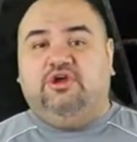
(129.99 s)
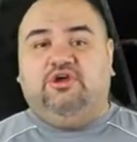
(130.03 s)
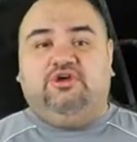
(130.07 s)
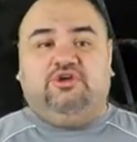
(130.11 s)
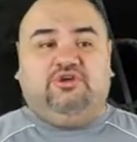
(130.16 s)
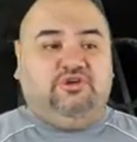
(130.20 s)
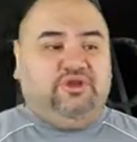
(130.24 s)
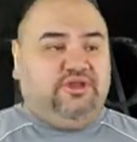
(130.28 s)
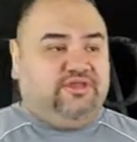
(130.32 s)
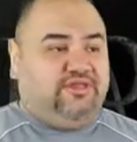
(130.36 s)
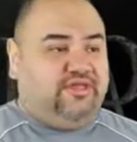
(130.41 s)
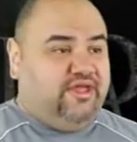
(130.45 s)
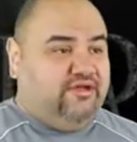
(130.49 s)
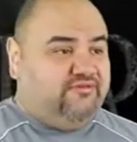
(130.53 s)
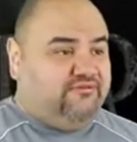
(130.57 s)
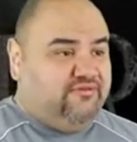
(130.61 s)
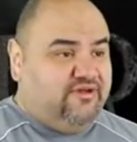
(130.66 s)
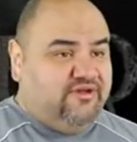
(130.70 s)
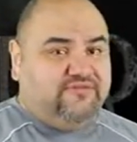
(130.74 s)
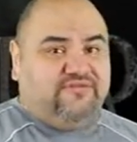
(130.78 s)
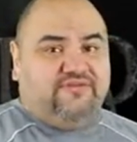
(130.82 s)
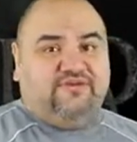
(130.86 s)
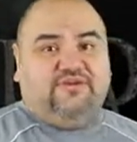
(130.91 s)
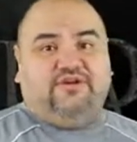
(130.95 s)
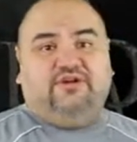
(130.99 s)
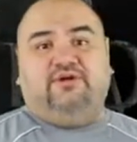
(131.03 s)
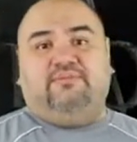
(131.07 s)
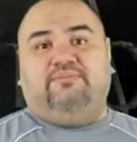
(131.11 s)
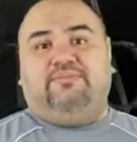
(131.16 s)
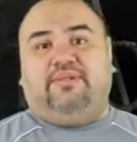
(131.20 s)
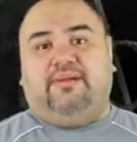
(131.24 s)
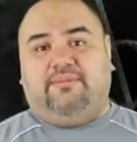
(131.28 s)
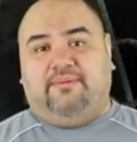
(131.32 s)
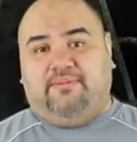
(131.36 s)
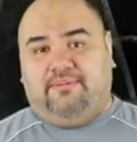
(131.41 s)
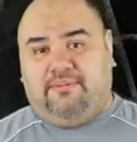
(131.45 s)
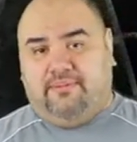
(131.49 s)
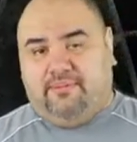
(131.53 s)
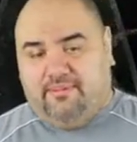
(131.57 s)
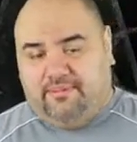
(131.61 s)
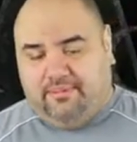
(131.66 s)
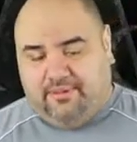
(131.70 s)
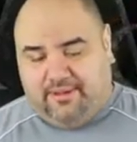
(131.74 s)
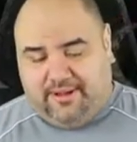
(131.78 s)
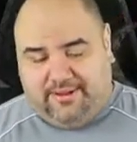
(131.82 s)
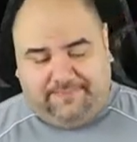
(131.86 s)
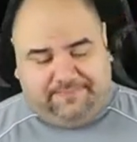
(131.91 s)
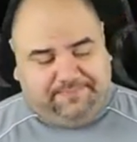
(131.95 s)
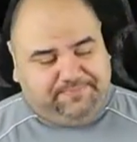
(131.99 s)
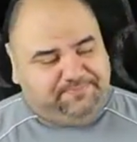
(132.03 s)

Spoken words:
You need to get rid of her, blah, blah, blah, blah, blah.